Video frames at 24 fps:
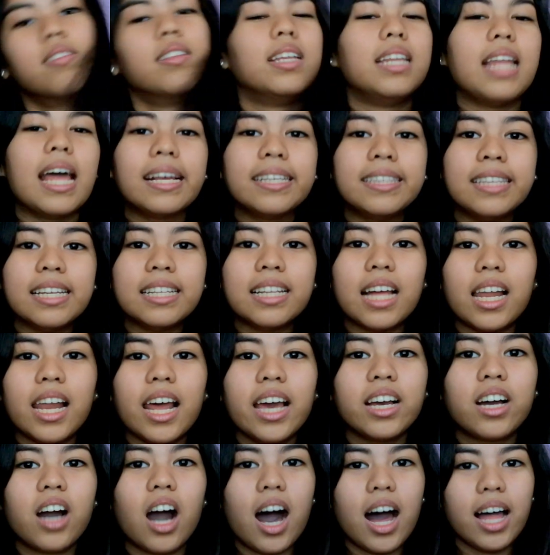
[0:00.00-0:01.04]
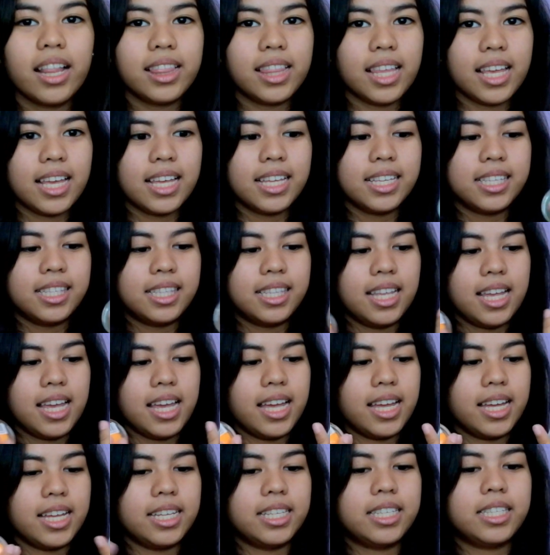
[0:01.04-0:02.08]
The next thing that I got is
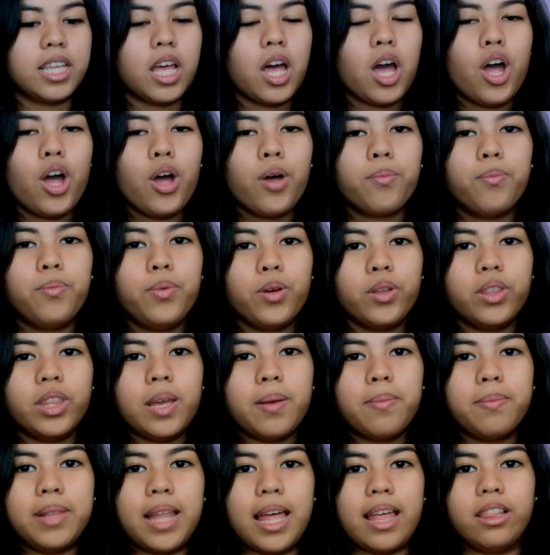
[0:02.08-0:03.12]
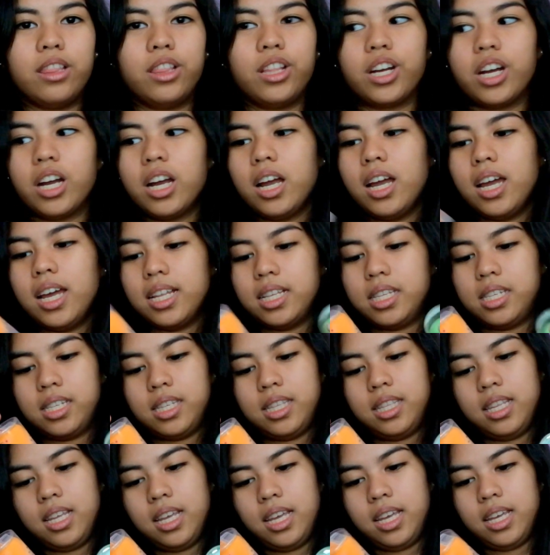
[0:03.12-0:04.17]
this beauty blender. It's
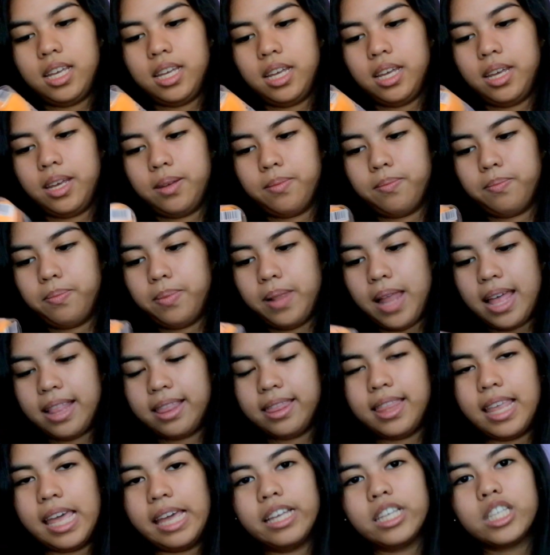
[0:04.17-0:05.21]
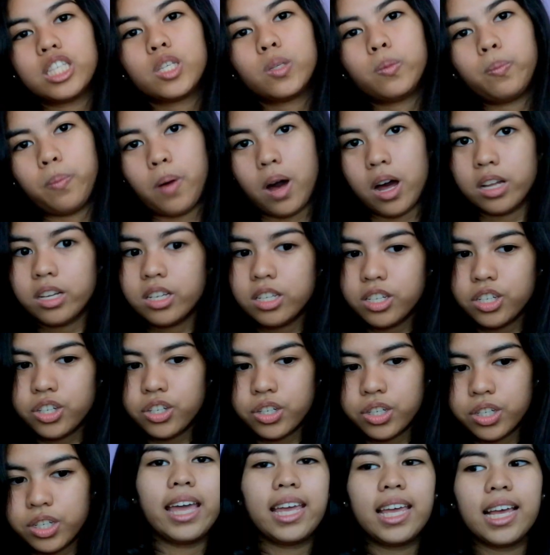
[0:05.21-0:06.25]
the blending
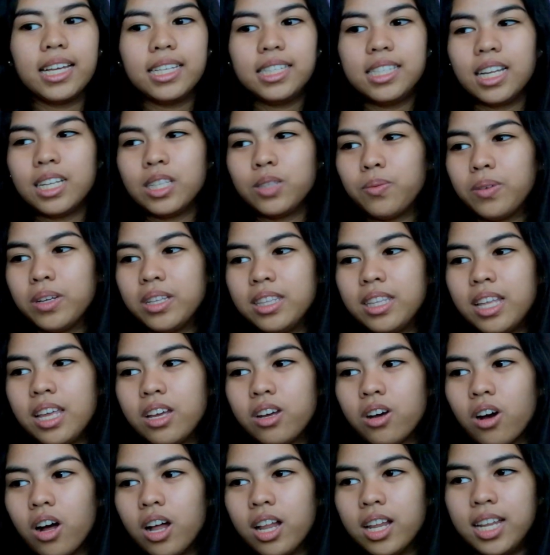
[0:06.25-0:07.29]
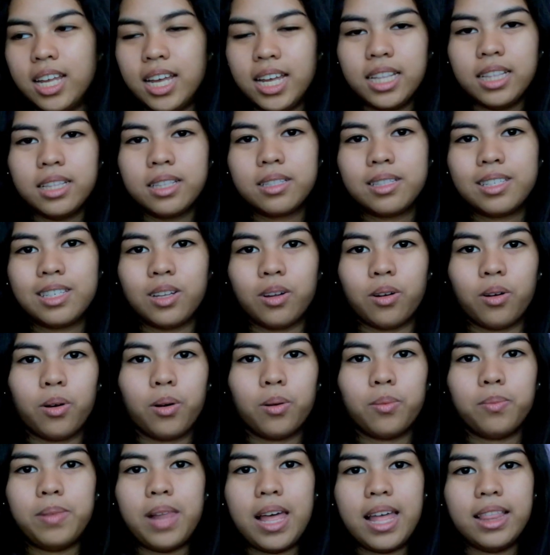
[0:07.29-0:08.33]
sponge. I guess that's what they call it.
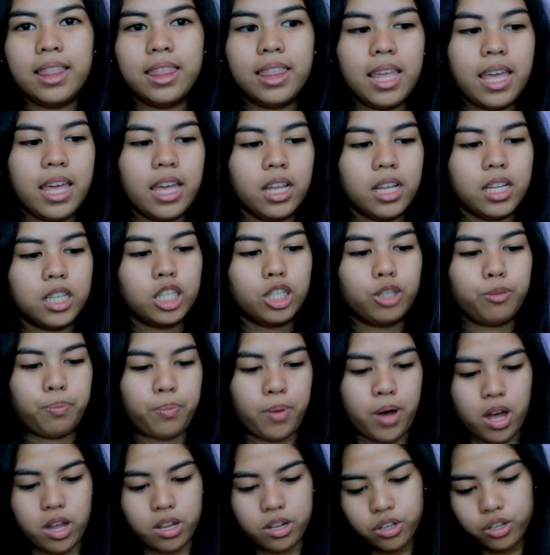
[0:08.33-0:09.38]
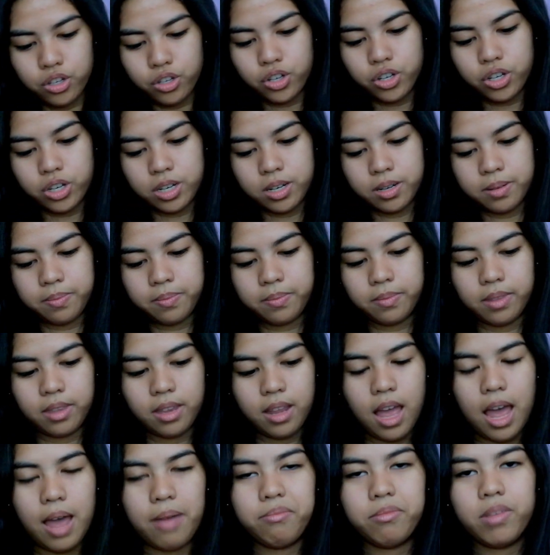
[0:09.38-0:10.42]
So, blending sponge.
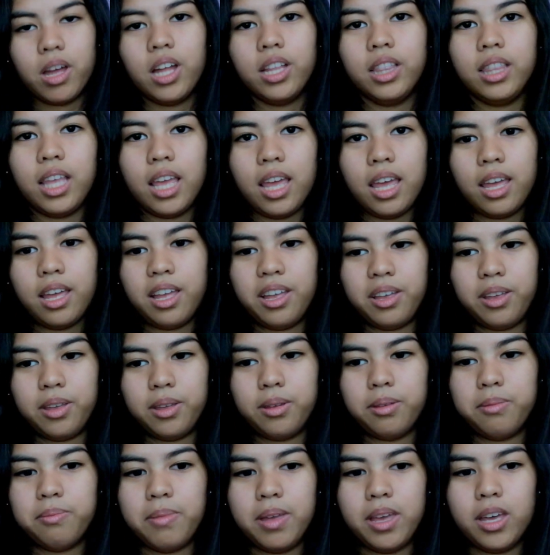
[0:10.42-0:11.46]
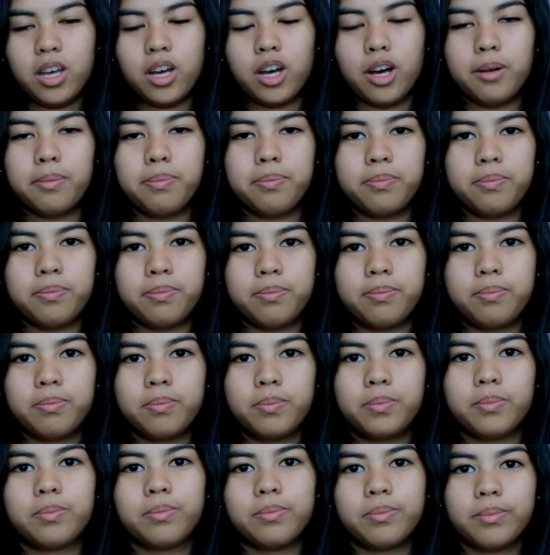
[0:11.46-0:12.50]
I'm not a makeup
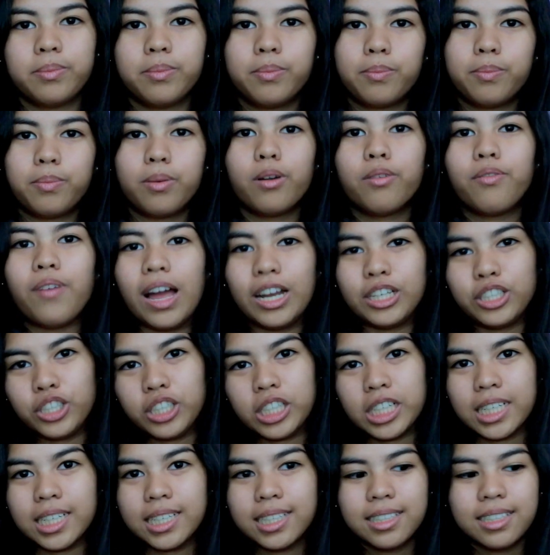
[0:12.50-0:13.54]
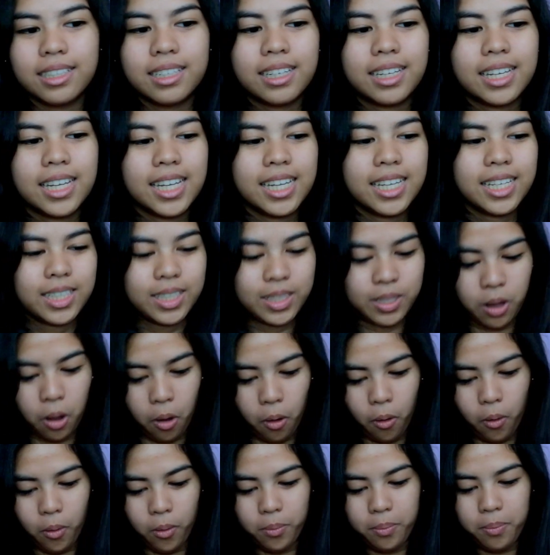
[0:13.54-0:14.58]
professional.
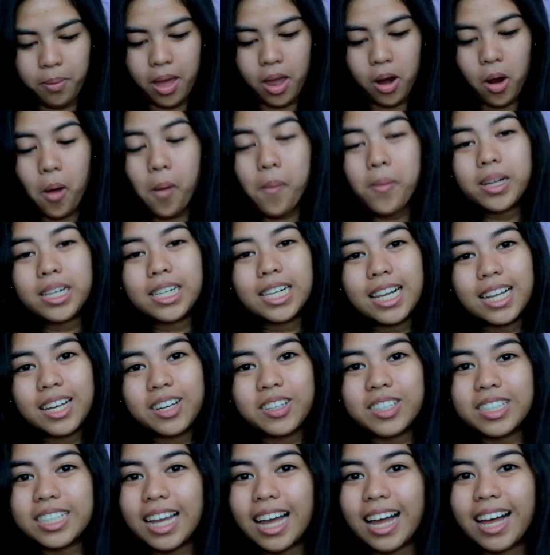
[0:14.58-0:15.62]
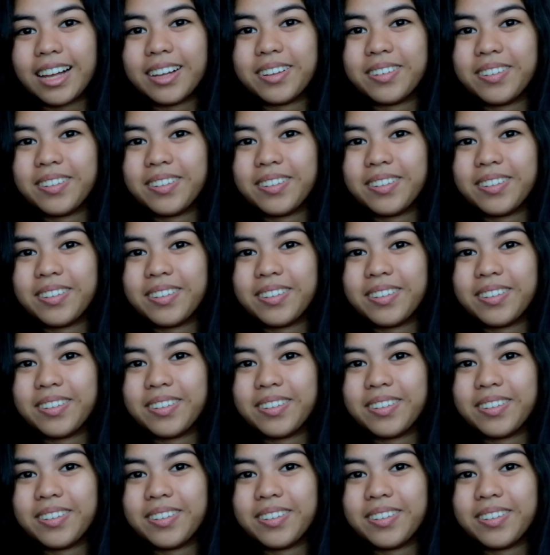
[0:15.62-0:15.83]
So, pero really good.